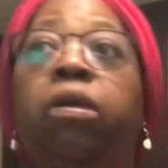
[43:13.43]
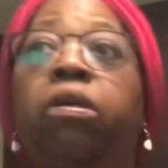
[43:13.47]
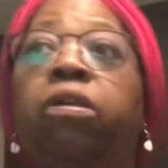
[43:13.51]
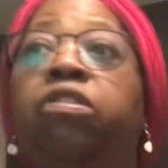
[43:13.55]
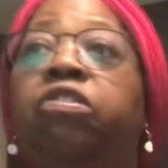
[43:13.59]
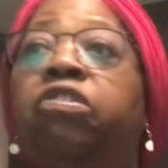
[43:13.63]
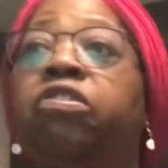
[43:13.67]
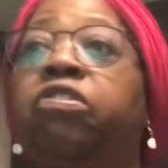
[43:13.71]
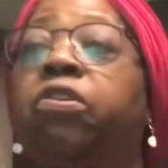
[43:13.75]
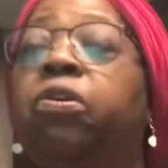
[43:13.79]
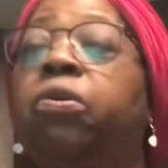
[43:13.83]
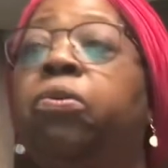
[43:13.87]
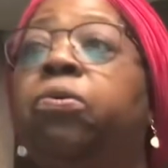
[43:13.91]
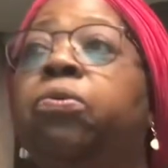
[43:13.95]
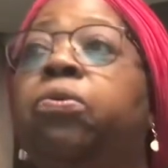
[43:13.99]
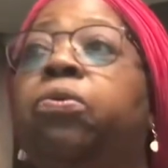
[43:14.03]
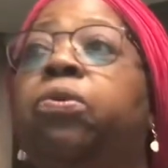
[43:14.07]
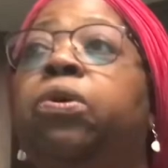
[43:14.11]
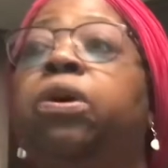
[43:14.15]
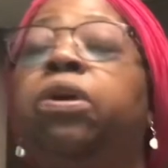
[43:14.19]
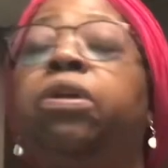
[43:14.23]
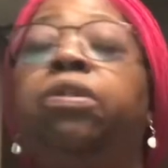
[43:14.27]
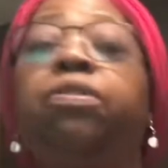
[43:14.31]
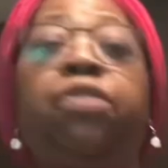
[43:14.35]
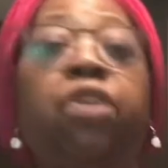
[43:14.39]

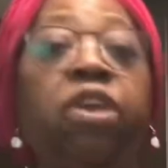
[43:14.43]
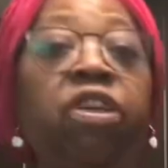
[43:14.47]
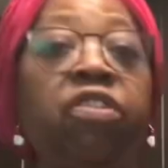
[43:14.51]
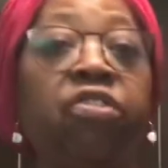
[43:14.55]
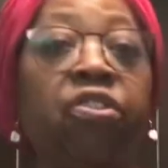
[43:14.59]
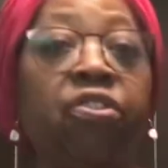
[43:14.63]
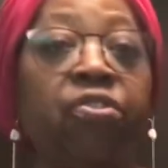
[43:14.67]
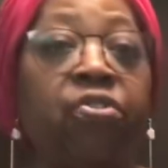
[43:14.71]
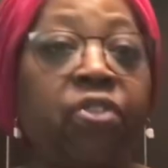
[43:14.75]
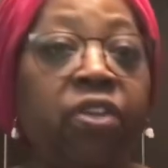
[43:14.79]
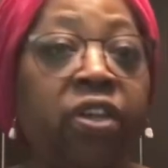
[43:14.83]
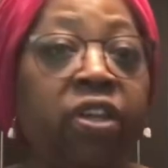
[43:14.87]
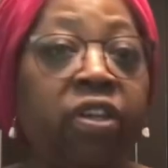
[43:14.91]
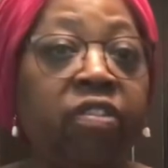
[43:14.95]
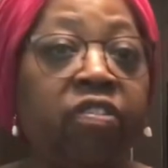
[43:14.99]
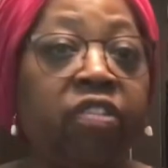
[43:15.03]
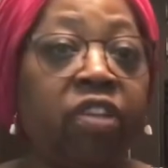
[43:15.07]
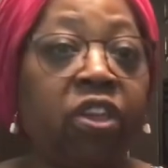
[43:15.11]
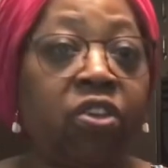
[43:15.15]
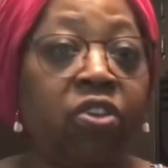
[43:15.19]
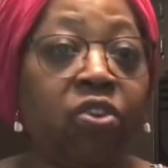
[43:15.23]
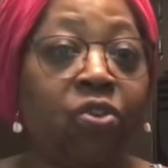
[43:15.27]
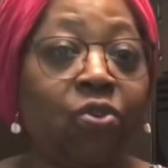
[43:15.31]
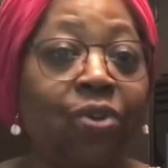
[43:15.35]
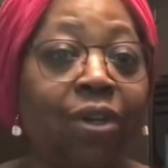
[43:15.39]
So these are things
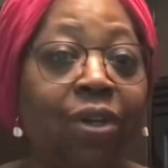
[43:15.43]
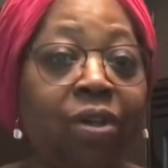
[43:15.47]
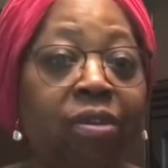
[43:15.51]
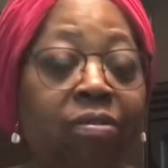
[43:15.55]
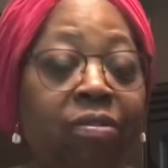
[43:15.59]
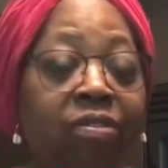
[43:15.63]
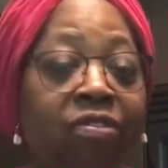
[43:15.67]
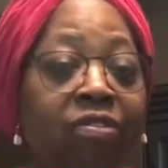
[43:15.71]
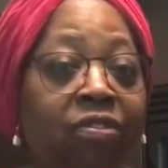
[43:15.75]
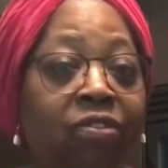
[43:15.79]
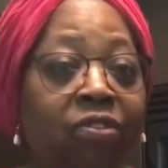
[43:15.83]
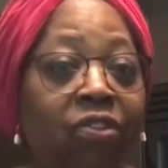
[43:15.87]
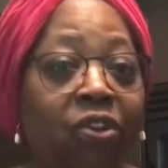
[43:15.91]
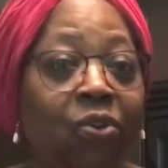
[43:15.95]
that you can